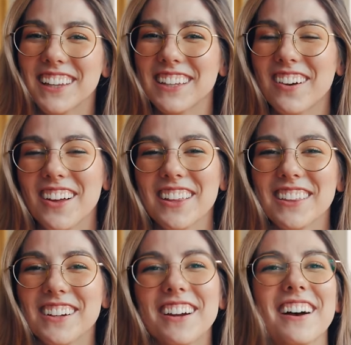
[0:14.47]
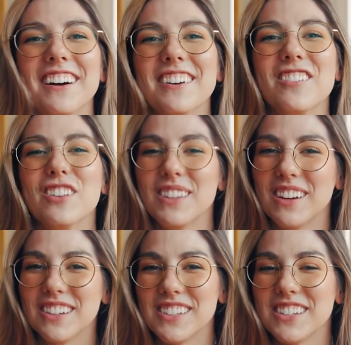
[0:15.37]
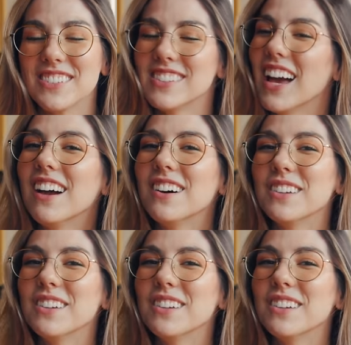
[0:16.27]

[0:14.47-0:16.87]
the author of Theology of Style,